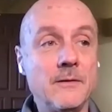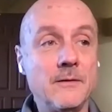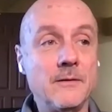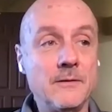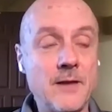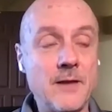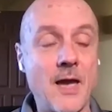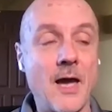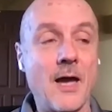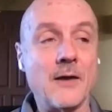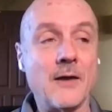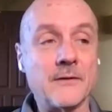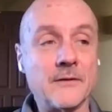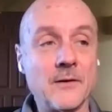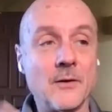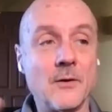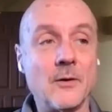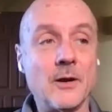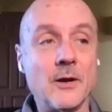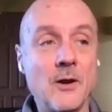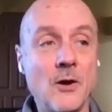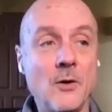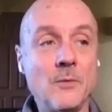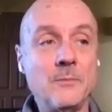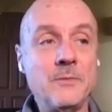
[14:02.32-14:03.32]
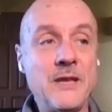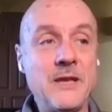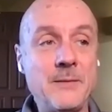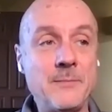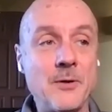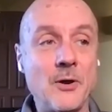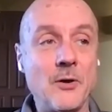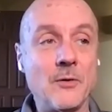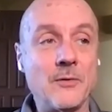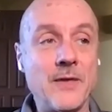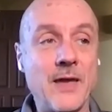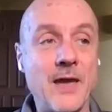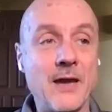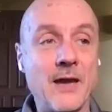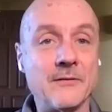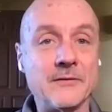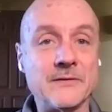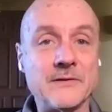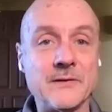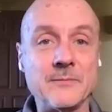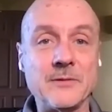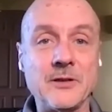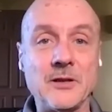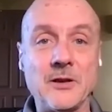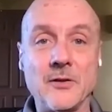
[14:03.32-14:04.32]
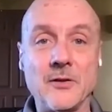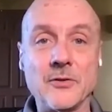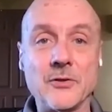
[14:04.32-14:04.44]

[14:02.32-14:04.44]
Yeah. So at Home Depot, they have something on